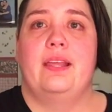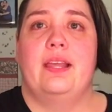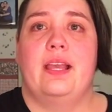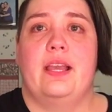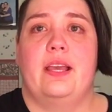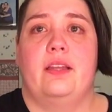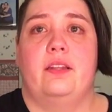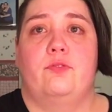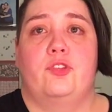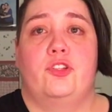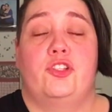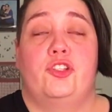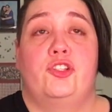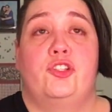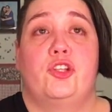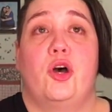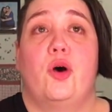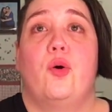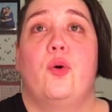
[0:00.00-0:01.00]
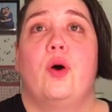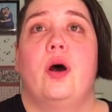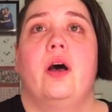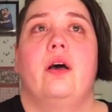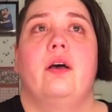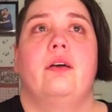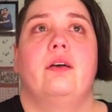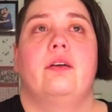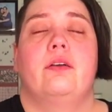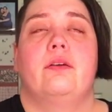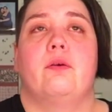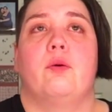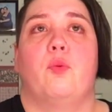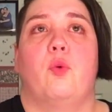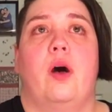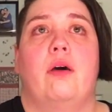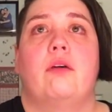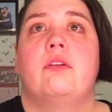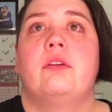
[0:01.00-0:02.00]
And we're so
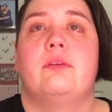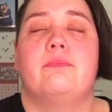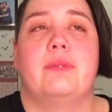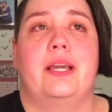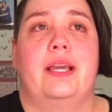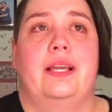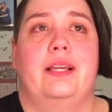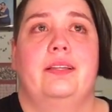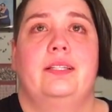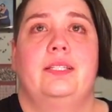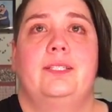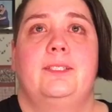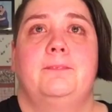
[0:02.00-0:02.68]
welcoming.